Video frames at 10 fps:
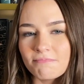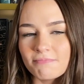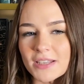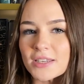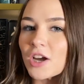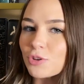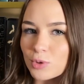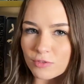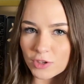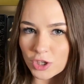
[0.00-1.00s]
is not
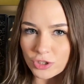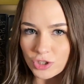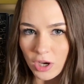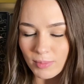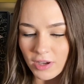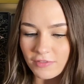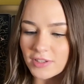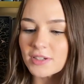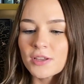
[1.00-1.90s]
doing a very good job of it.